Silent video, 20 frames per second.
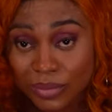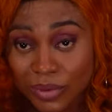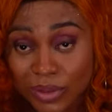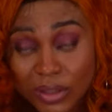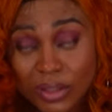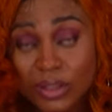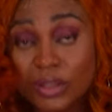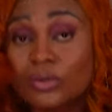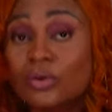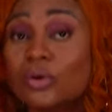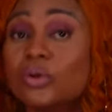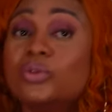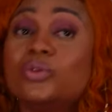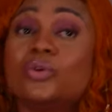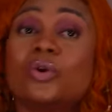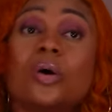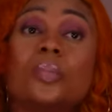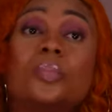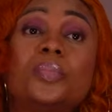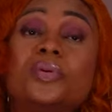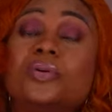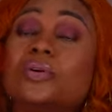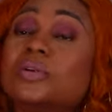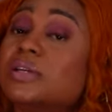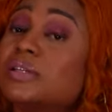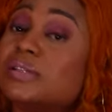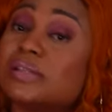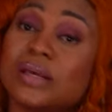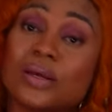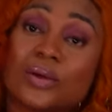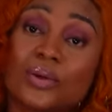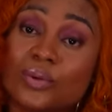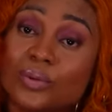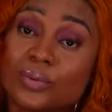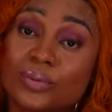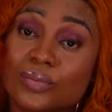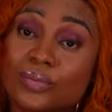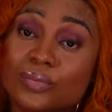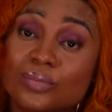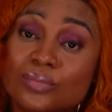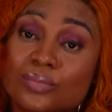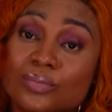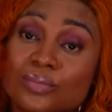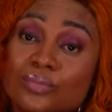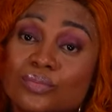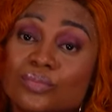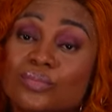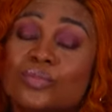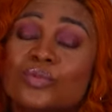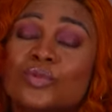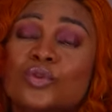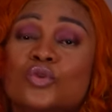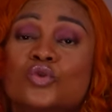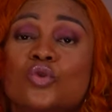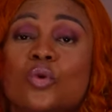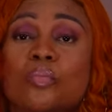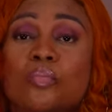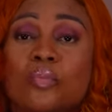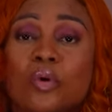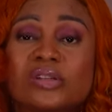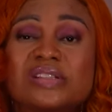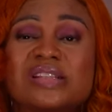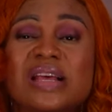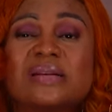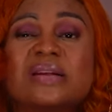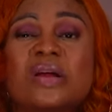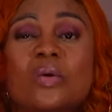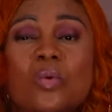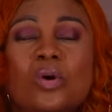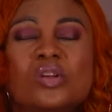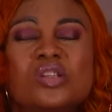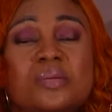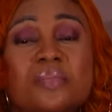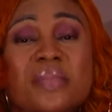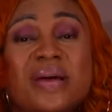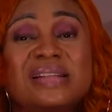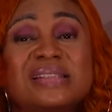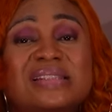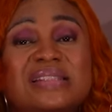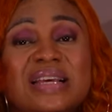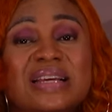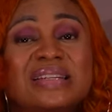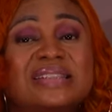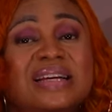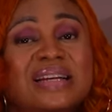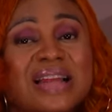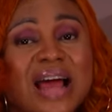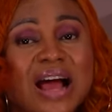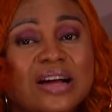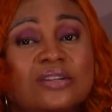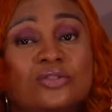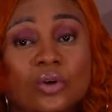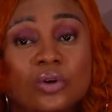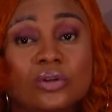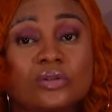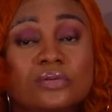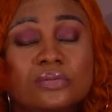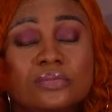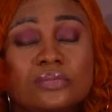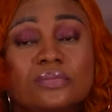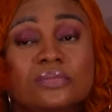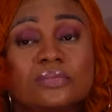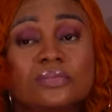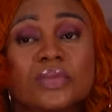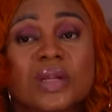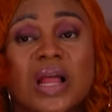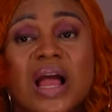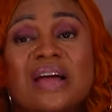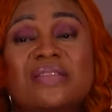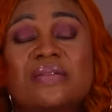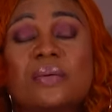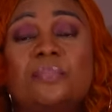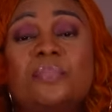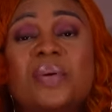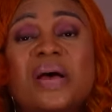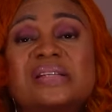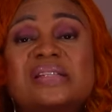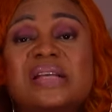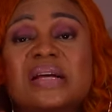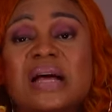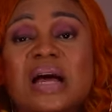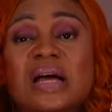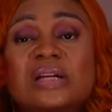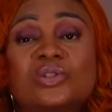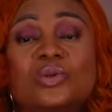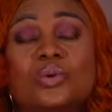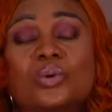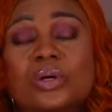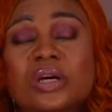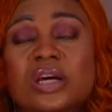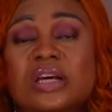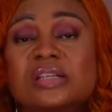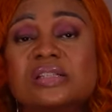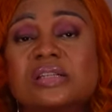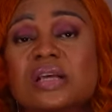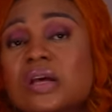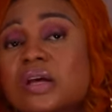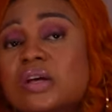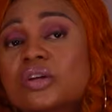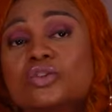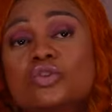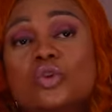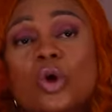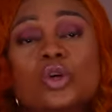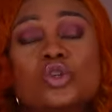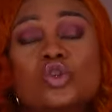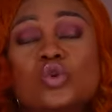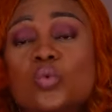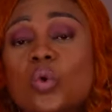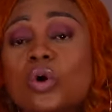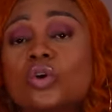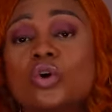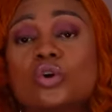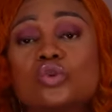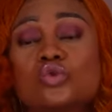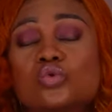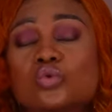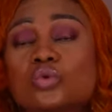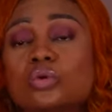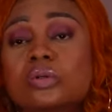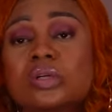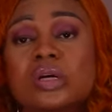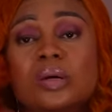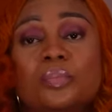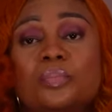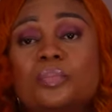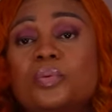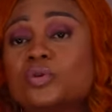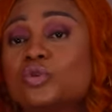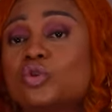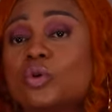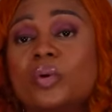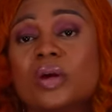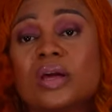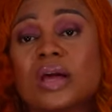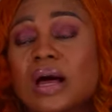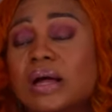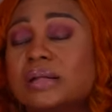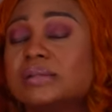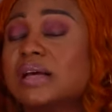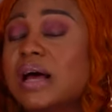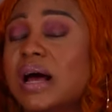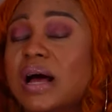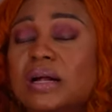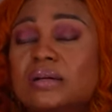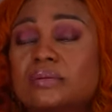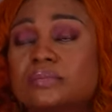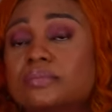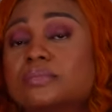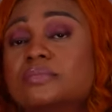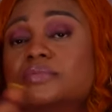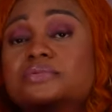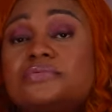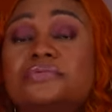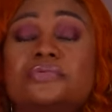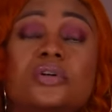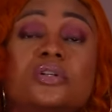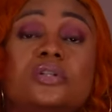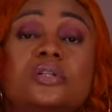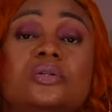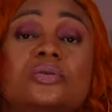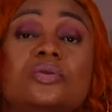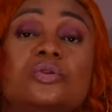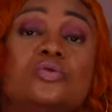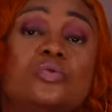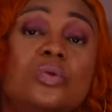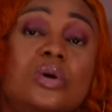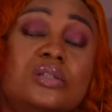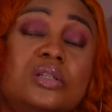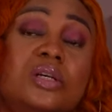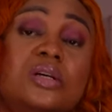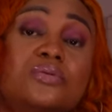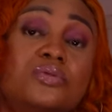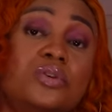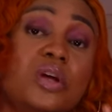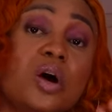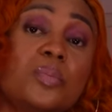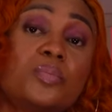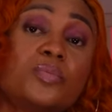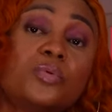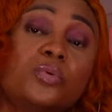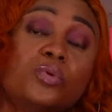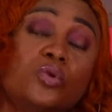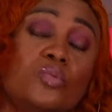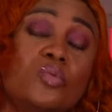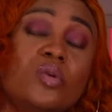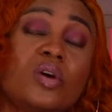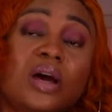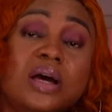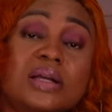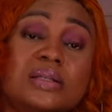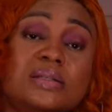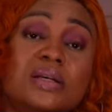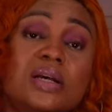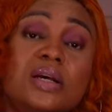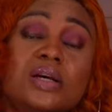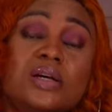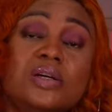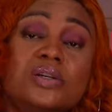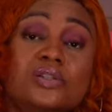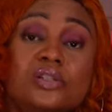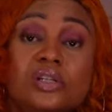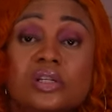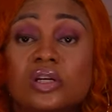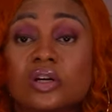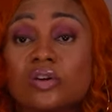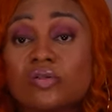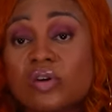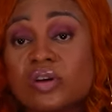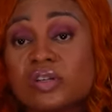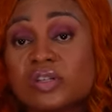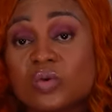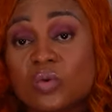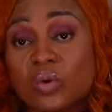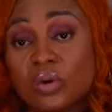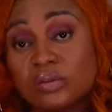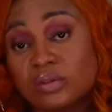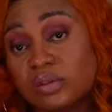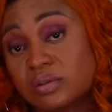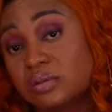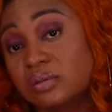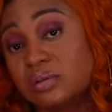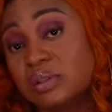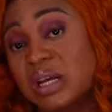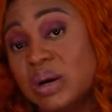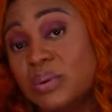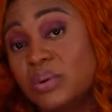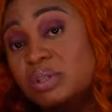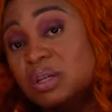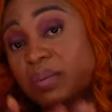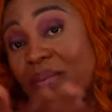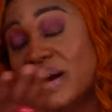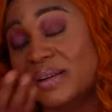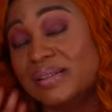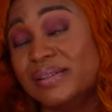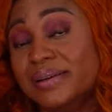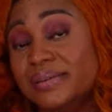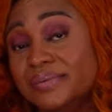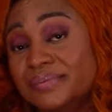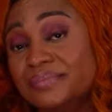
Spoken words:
It will drop. You know, they send you. So most times they want to maintain that hard on. And the best they can do is touch you one or two, put lubricant, and for the good ones, they even help you with lubricant. See the crazy ones, they are only bad.